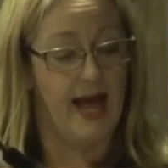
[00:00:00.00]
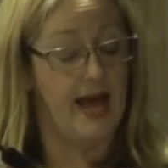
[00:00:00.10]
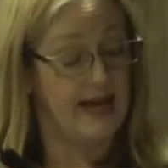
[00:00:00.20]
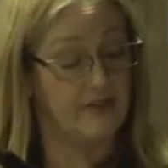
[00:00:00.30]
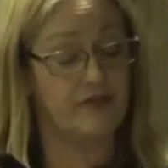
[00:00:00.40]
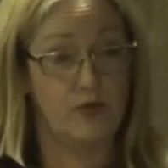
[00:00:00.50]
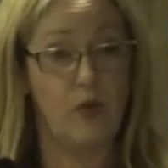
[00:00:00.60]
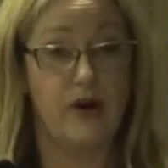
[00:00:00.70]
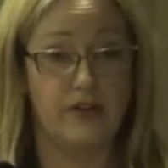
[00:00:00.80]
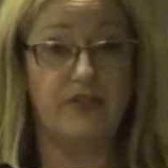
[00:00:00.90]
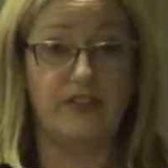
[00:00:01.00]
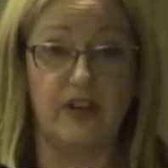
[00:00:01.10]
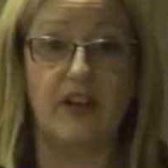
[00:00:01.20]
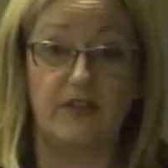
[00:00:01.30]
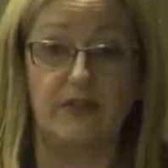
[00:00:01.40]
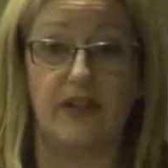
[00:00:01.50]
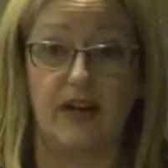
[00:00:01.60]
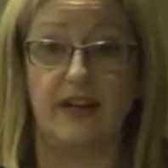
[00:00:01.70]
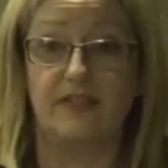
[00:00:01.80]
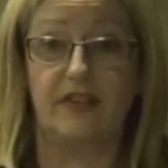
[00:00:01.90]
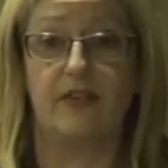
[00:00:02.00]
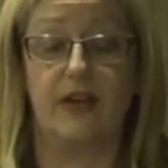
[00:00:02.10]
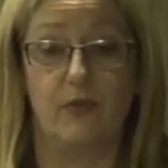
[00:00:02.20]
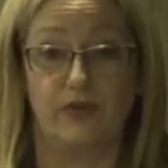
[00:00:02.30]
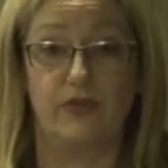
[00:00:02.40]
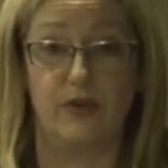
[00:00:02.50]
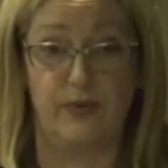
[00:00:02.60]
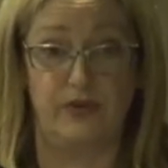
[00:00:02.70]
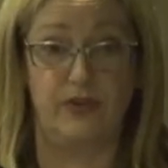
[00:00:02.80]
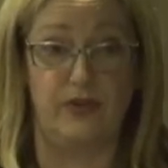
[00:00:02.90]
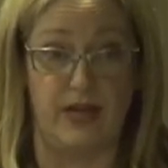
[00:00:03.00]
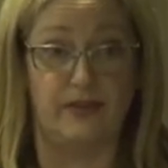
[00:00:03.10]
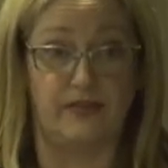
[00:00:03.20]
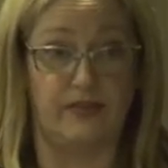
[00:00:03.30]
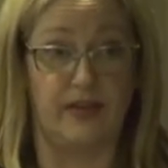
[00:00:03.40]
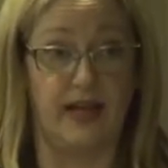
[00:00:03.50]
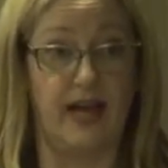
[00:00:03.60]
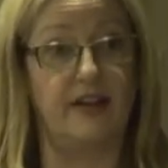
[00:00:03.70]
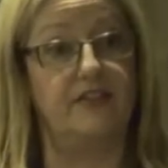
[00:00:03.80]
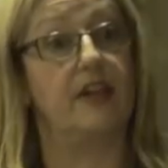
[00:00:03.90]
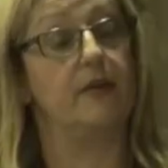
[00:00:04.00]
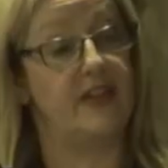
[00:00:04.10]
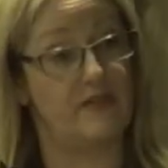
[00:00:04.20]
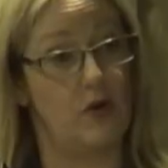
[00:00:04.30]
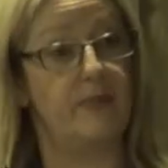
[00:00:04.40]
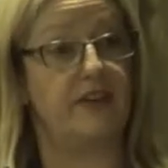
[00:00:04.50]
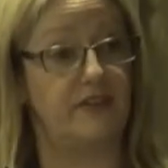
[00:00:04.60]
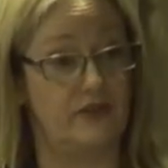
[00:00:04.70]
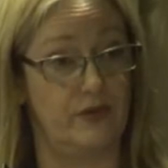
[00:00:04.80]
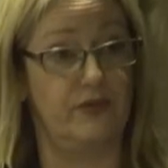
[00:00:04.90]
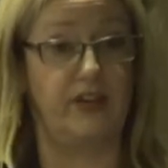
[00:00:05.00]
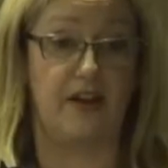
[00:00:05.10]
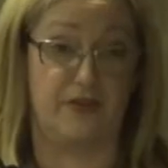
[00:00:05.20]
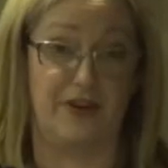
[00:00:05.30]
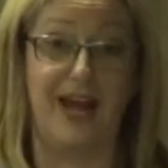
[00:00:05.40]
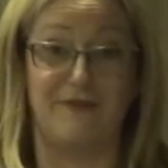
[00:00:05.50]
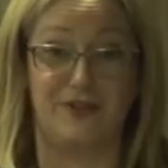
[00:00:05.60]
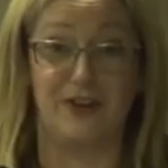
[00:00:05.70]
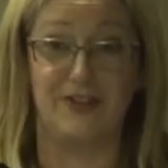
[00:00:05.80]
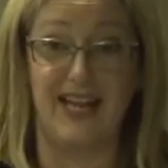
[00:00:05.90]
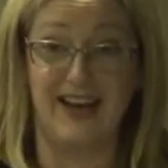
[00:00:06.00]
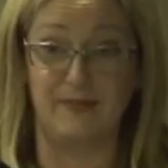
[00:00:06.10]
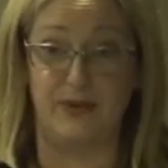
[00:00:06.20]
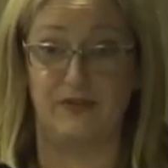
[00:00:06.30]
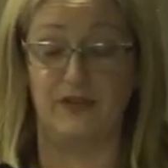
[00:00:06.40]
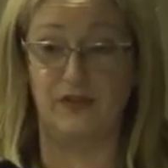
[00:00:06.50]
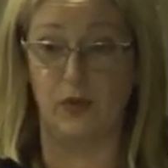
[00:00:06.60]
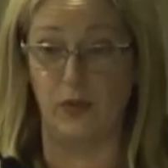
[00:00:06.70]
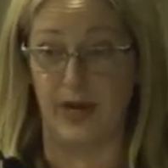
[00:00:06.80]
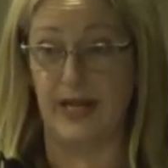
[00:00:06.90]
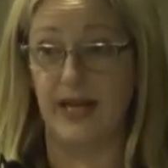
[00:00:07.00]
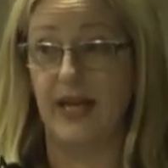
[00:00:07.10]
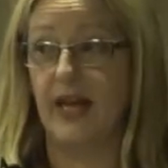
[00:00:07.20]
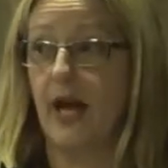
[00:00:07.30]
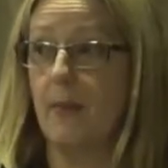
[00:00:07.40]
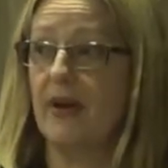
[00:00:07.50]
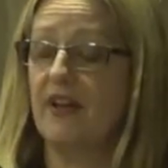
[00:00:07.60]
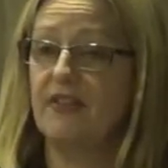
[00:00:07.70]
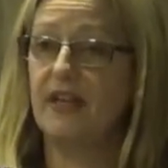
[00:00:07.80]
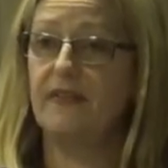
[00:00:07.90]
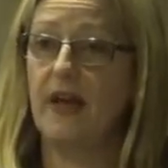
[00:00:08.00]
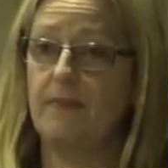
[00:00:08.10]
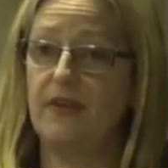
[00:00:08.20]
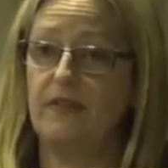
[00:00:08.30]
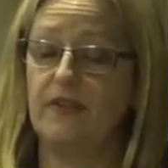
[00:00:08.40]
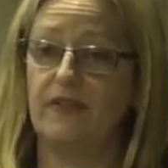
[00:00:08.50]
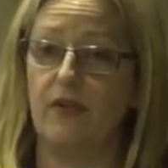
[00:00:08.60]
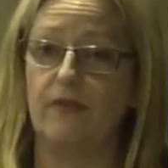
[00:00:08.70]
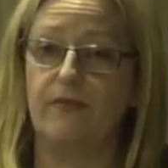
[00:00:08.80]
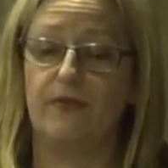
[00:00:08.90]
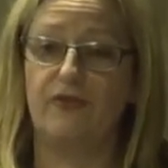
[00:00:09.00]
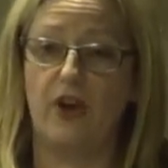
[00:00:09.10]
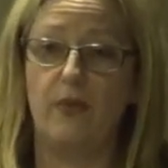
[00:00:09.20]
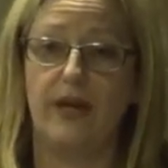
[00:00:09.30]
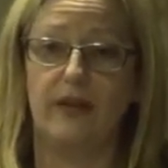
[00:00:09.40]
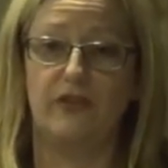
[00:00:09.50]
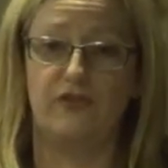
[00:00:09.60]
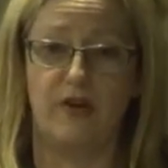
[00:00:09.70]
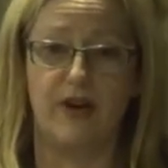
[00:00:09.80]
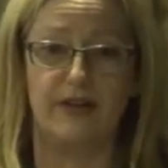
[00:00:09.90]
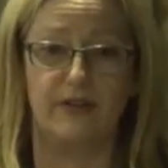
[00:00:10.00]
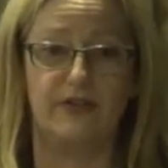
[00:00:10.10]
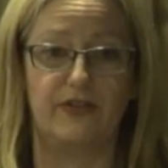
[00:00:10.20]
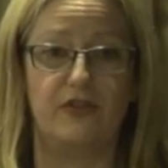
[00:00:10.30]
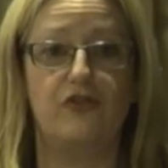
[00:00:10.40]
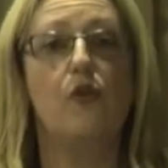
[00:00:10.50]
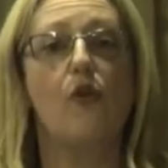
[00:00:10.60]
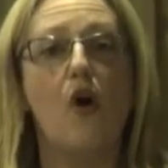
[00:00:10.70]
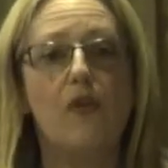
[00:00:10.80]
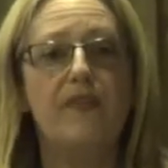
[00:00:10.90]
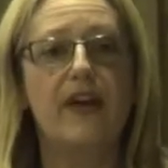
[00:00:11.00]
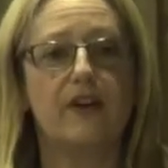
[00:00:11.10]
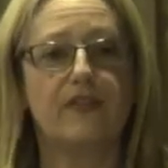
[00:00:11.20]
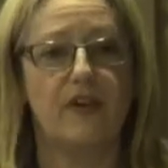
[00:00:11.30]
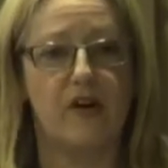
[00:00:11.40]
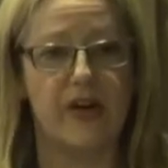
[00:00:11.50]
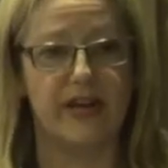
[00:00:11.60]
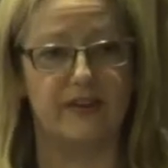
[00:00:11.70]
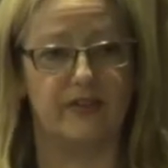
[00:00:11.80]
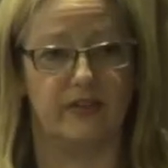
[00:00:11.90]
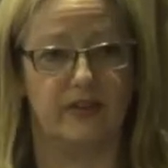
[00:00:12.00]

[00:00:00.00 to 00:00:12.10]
And after a while, she said, I don't think I necessarily want to do this. And they've gone back to the school together, and I haven't heard the last bit of the story. But I think that business of showing the child that you're on their side,